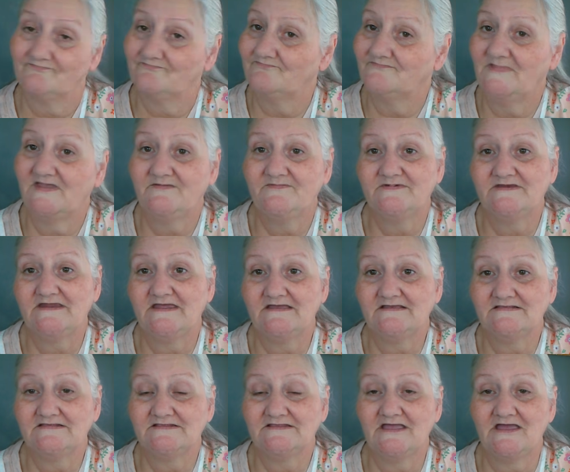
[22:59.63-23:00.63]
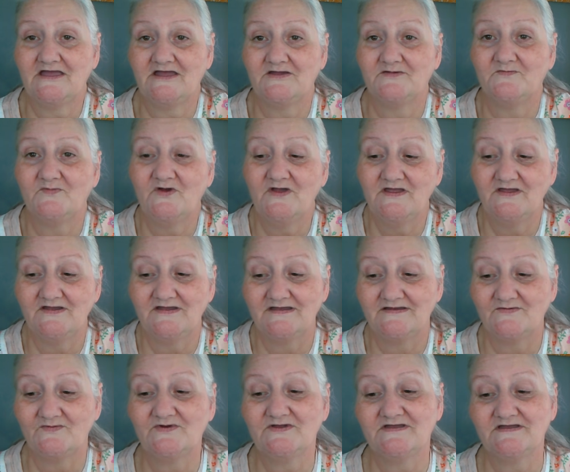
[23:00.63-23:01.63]
Maybe next time
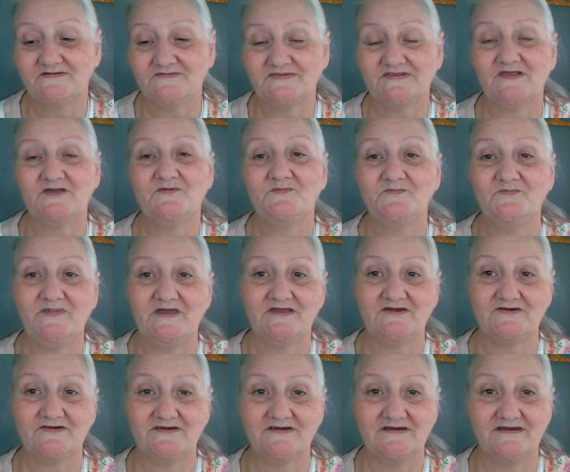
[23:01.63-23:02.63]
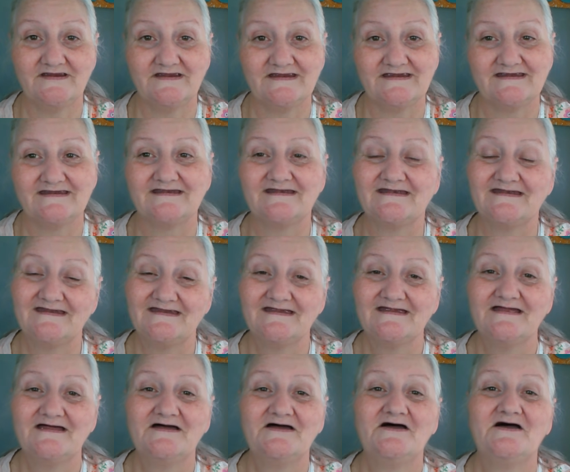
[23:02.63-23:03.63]
we'll have something better.
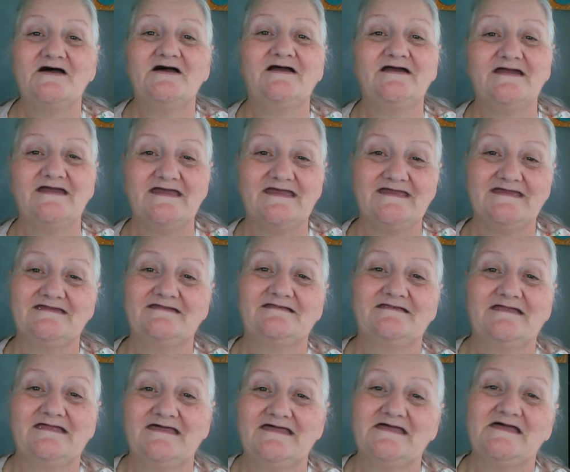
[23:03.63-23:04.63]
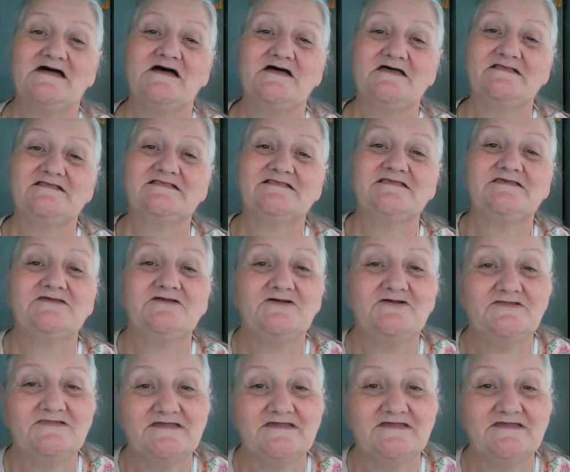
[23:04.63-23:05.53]
Alright, I'll see y'all